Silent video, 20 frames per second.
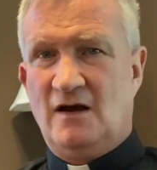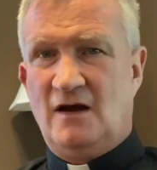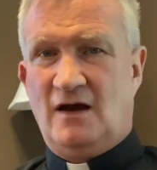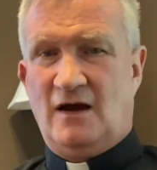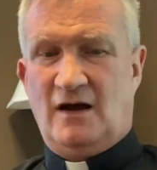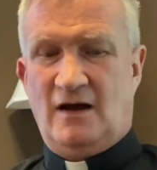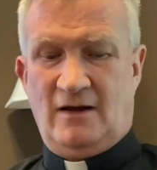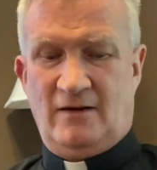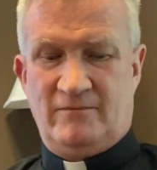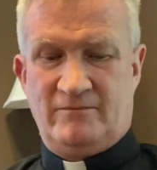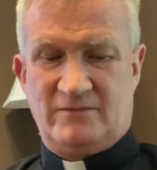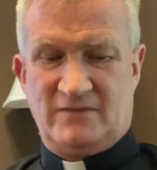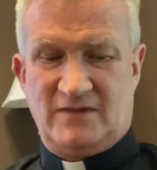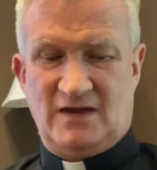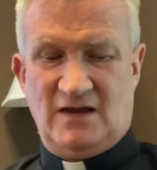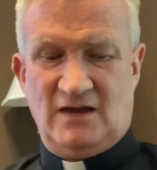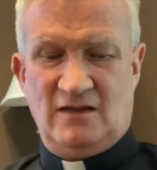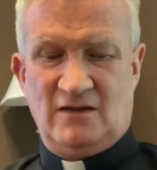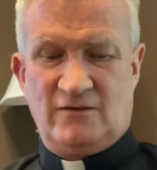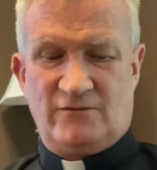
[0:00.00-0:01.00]

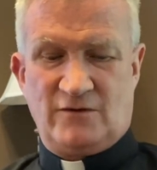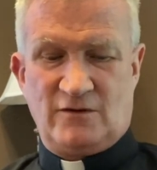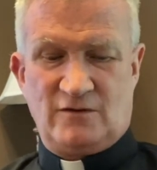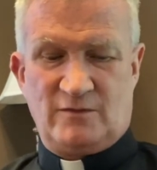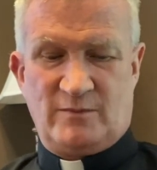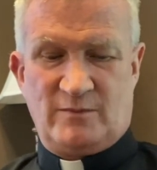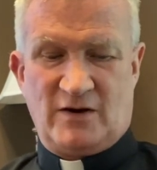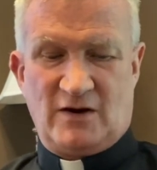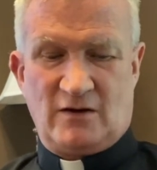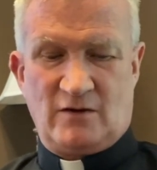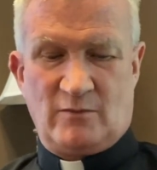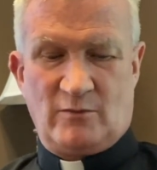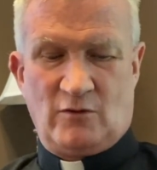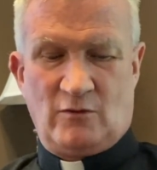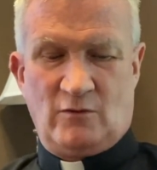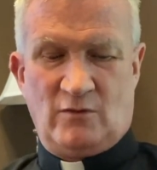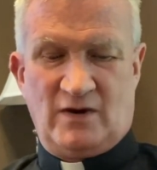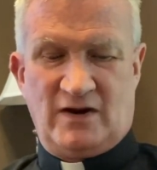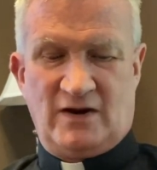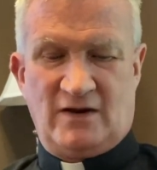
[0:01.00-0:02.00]
In the first parable,
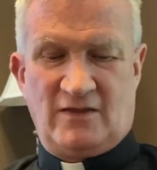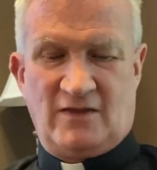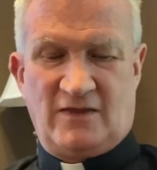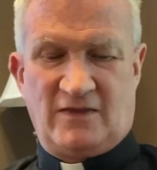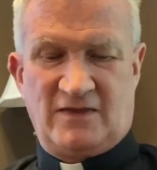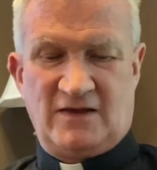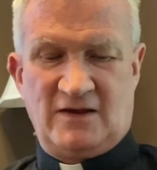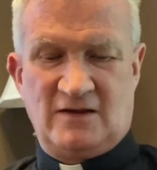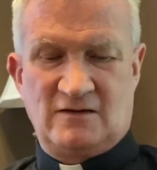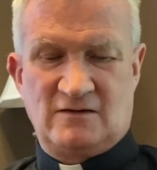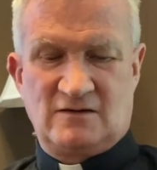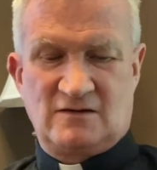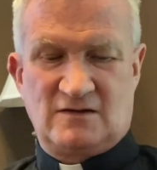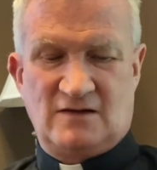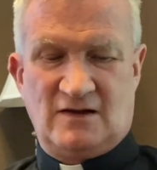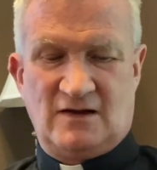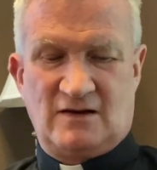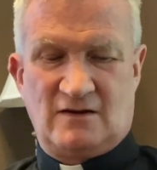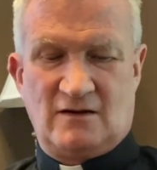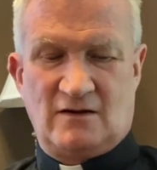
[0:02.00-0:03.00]
one of the things
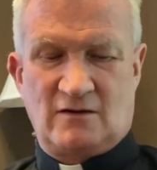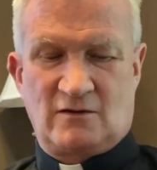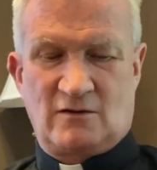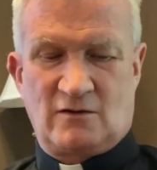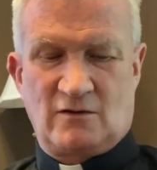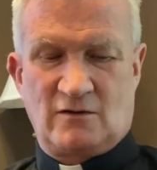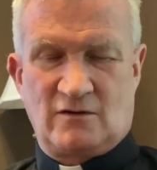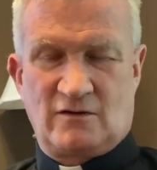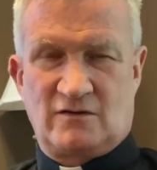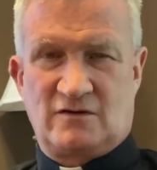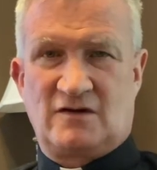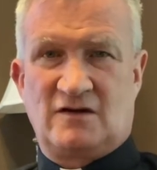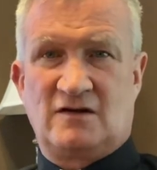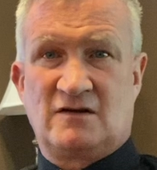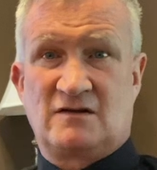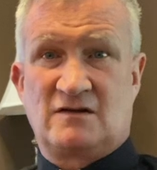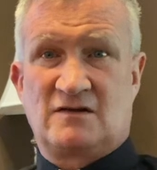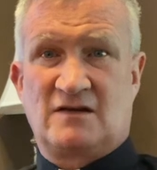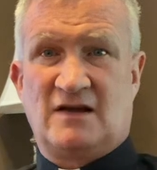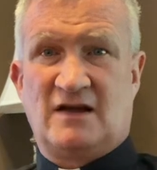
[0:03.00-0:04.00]
that occurs
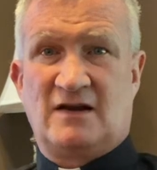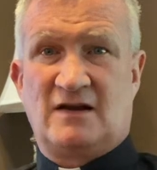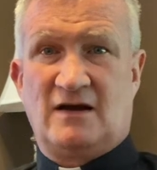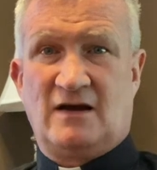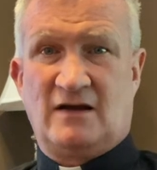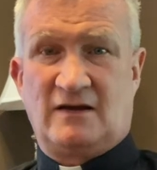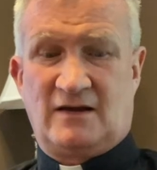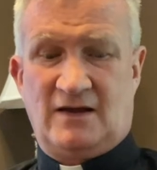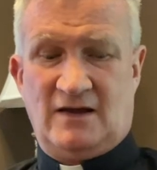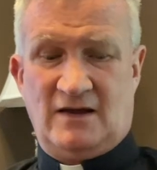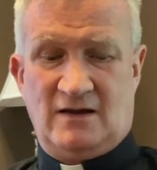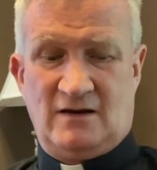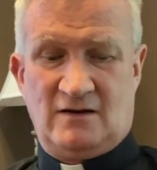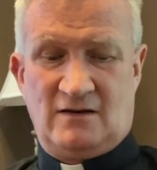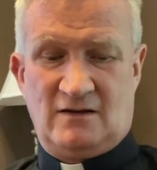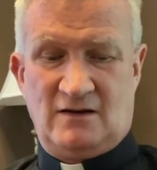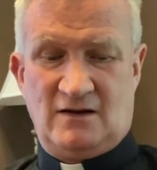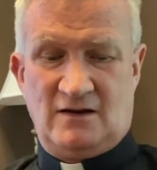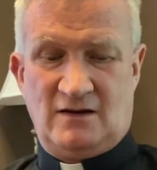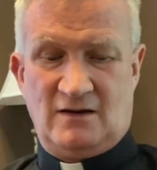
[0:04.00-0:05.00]
is that, again,
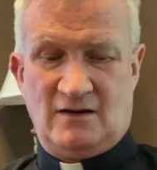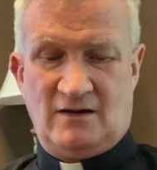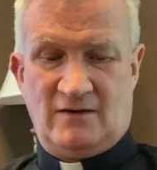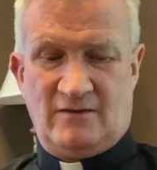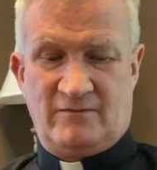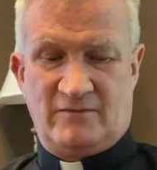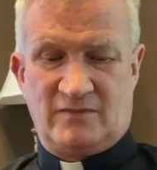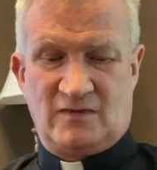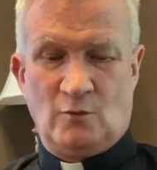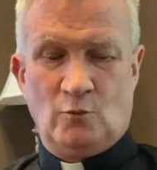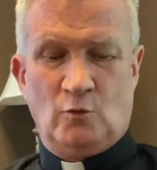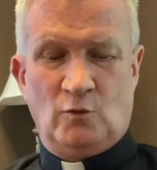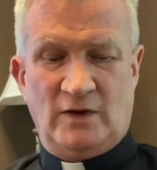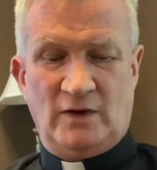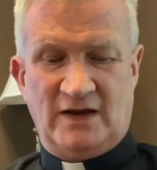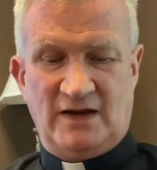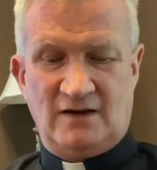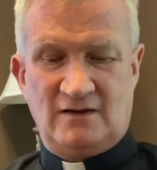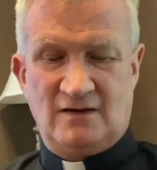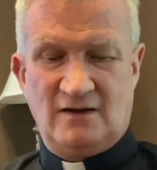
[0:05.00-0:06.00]
the
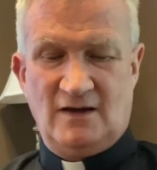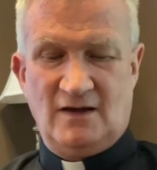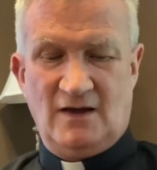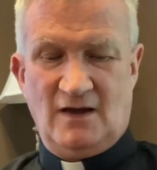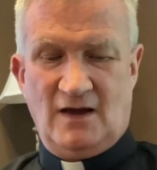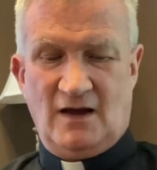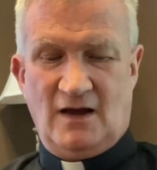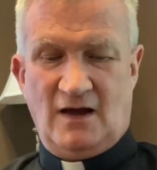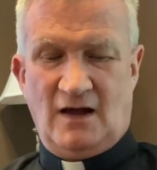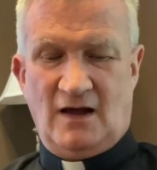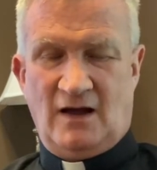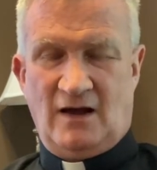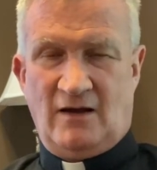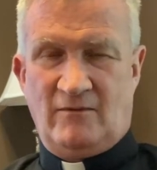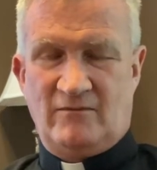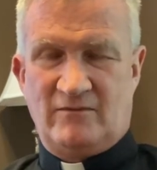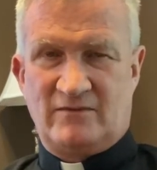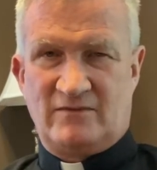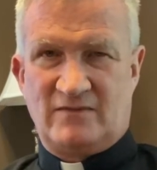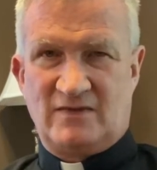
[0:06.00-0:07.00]
wheat,
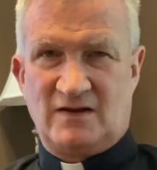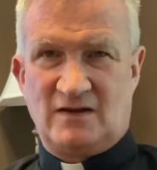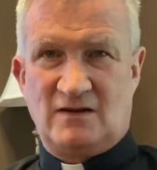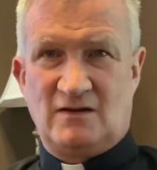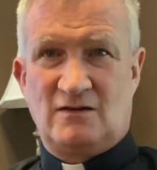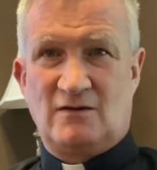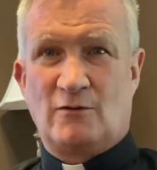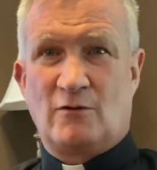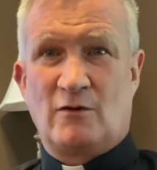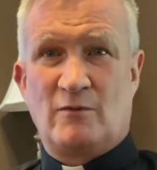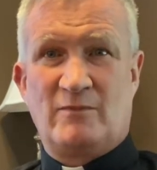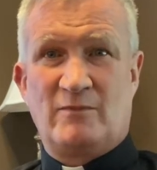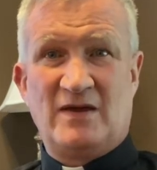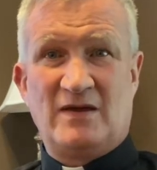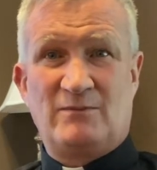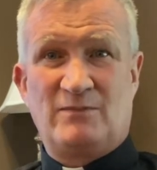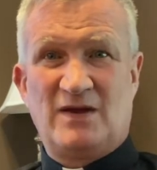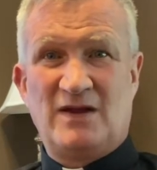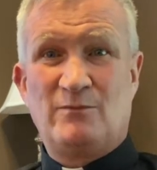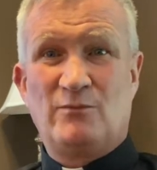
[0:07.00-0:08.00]
there would be
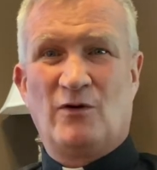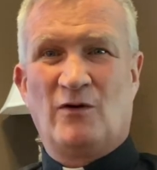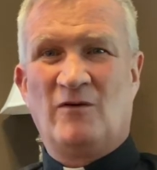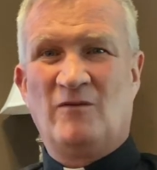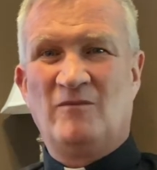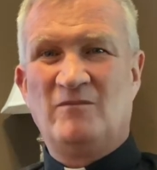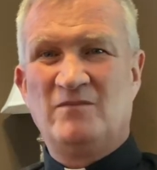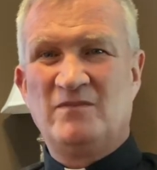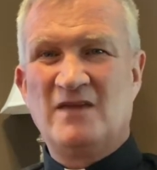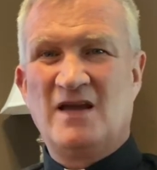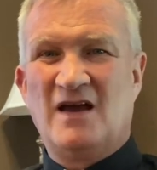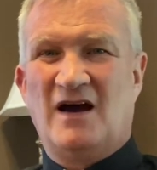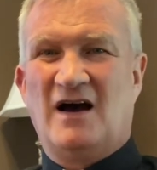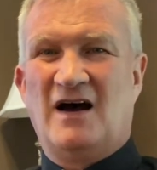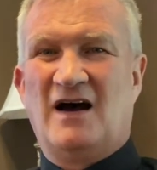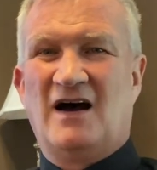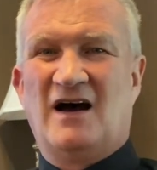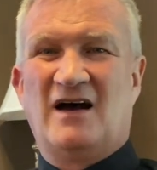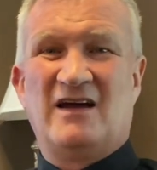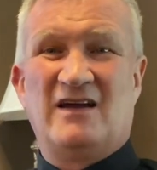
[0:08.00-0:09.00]
people,
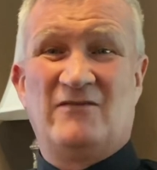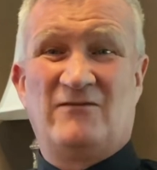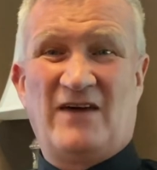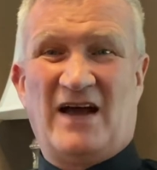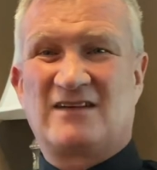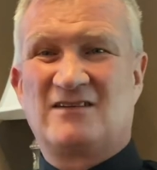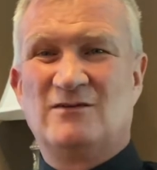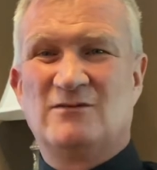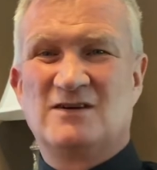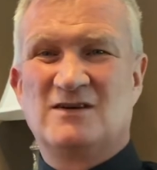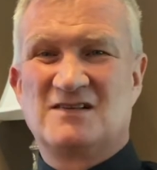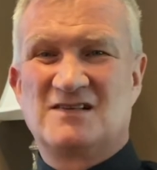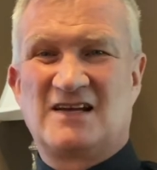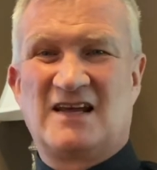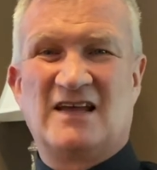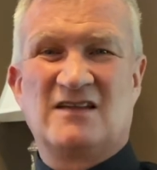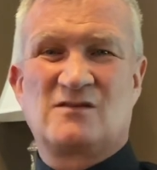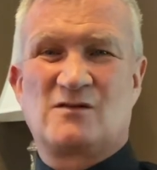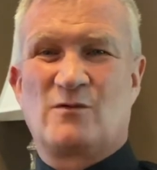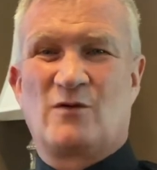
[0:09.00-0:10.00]
in fact, it was
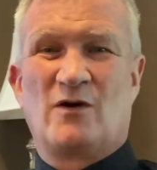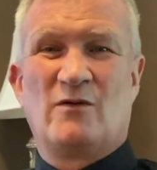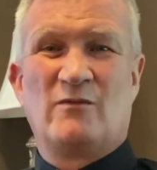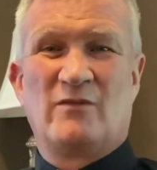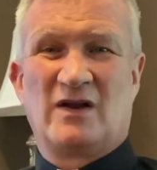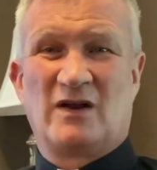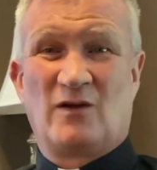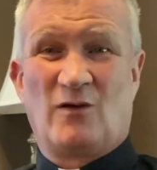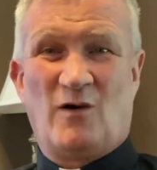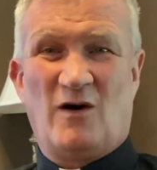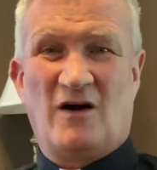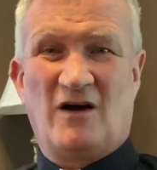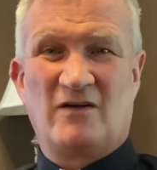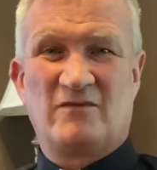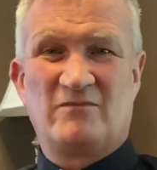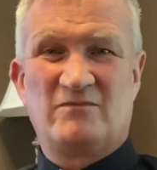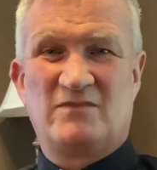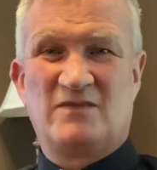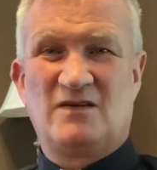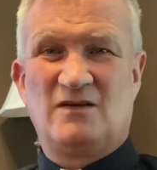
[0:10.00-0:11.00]
against Roman law
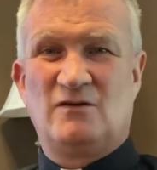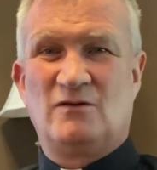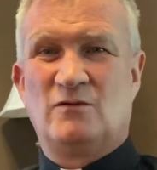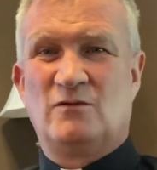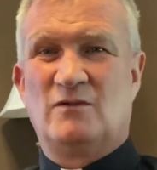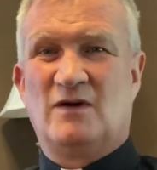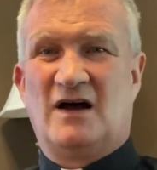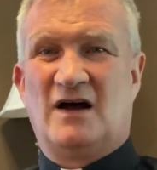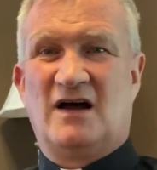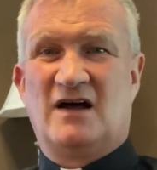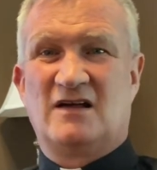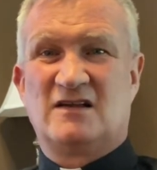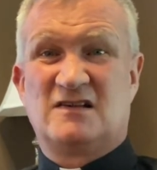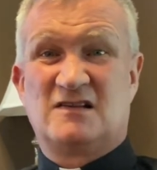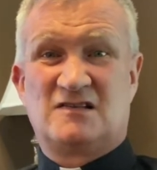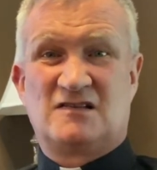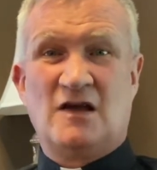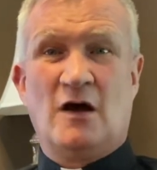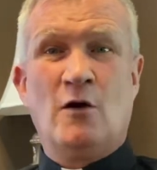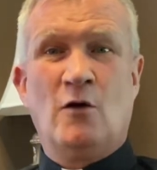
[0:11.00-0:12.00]
to
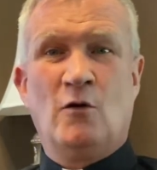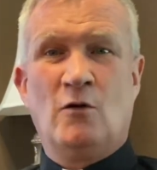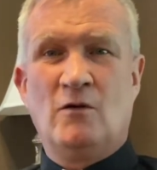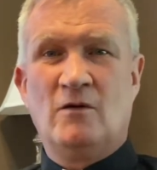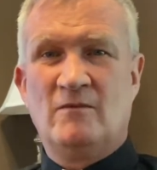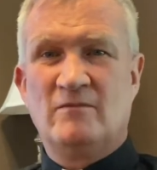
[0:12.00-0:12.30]
sow